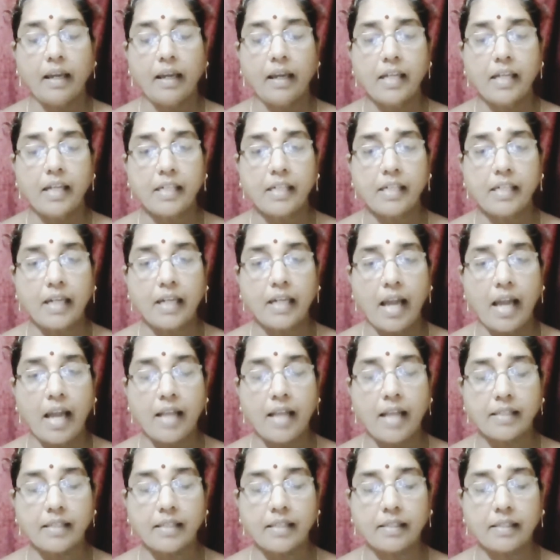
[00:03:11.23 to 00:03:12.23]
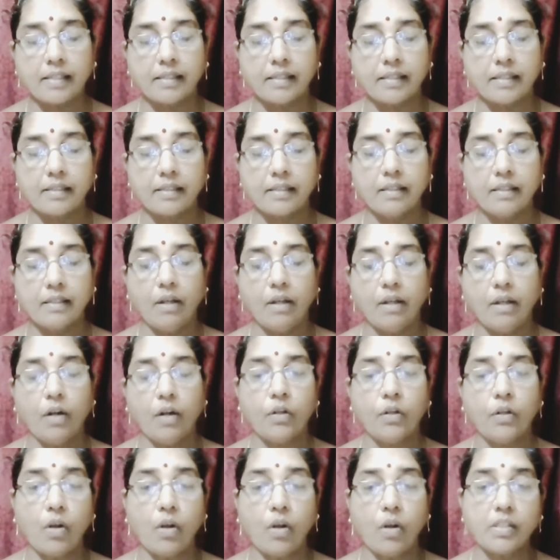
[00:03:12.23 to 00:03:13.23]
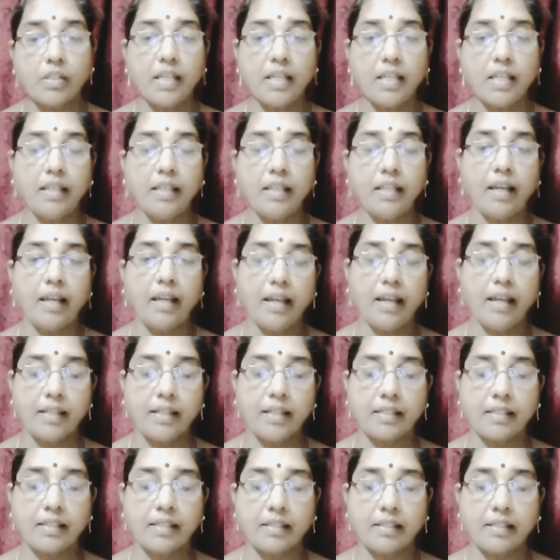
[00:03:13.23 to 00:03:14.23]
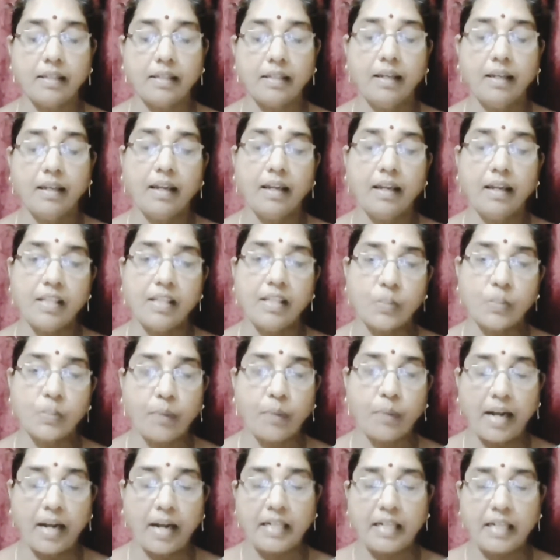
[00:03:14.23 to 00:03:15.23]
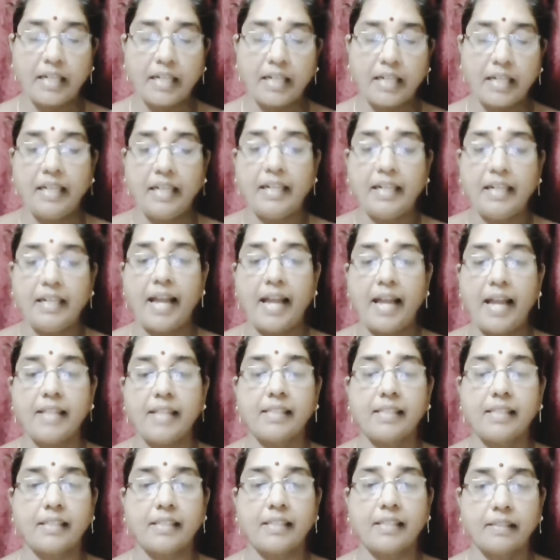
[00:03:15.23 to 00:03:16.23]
at a glance, tossing their heads in sprightly dance.